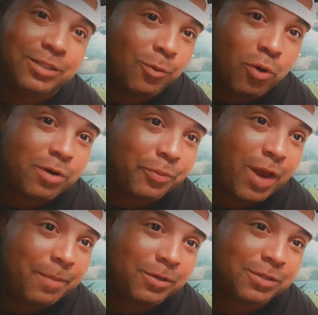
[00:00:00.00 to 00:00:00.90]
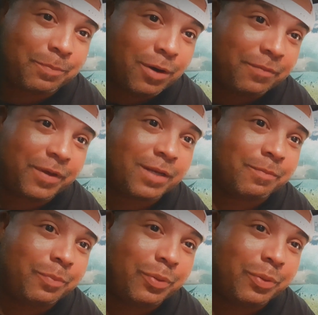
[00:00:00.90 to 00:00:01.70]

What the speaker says: The water parameters are perfect,